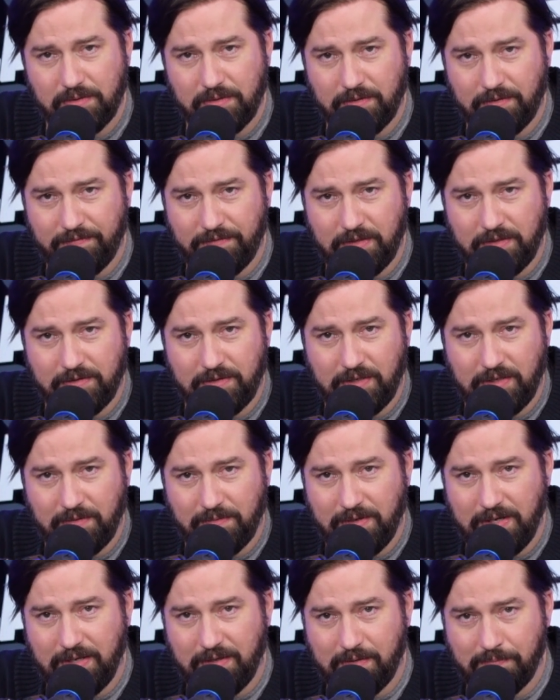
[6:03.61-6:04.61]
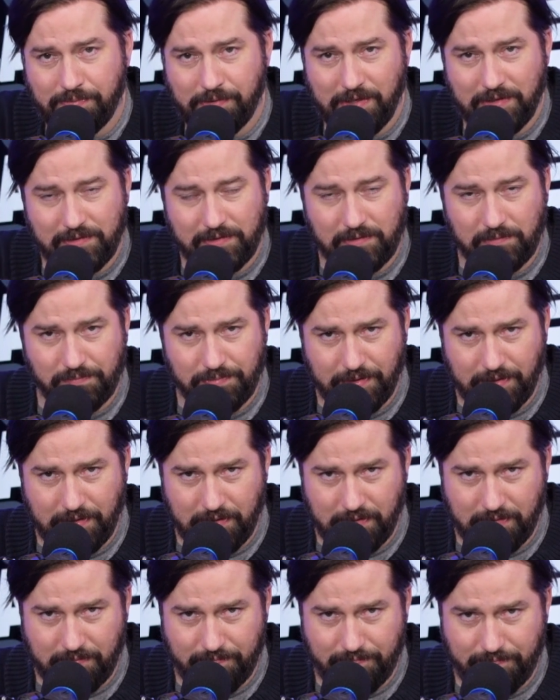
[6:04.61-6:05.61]
or if there's any way that the president
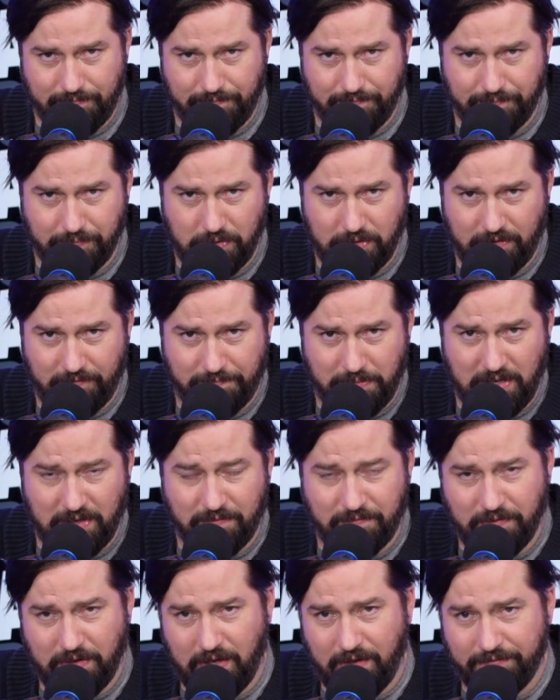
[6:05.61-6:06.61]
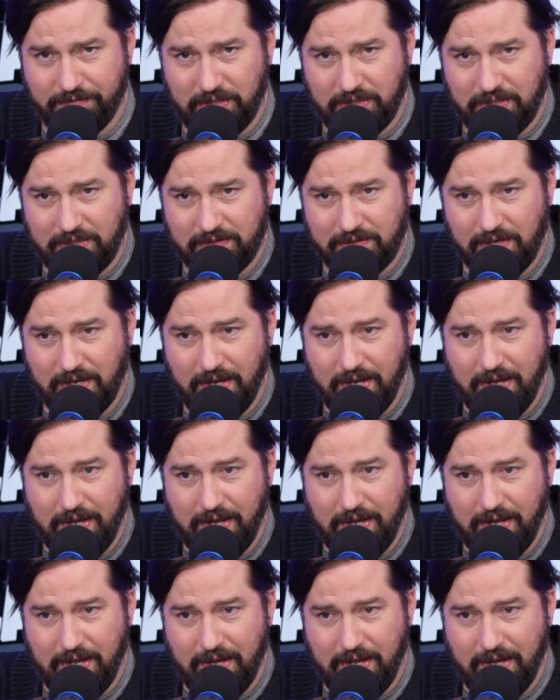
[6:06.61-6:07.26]
could have been involved in this.